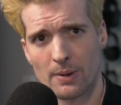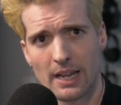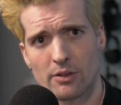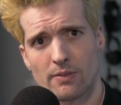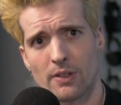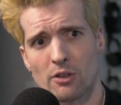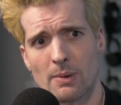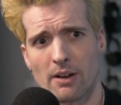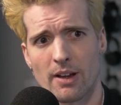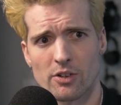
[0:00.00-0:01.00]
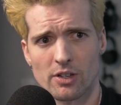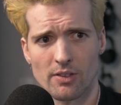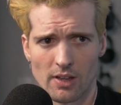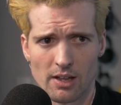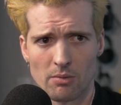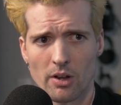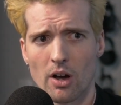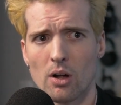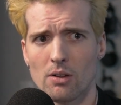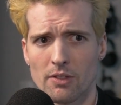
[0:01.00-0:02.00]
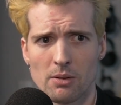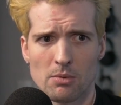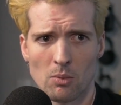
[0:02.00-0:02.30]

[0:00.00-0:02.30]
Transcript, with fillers: each of those migrations and run all of them,